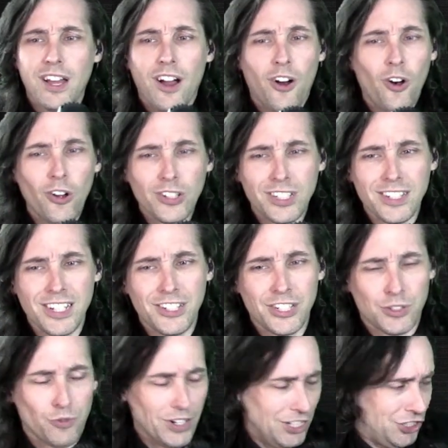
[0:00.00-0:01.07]
Hulk doesn't just
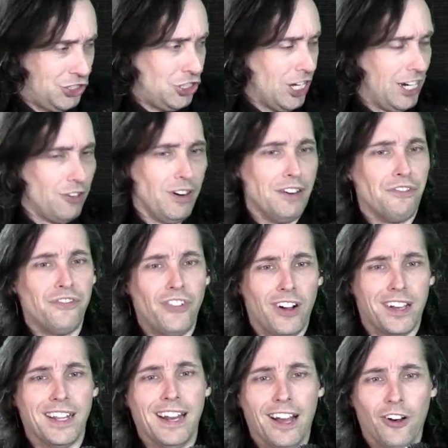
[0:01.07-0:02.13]
regenerate
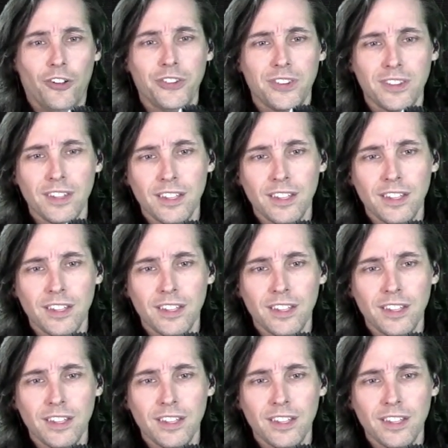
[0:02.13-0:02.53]
fucking health.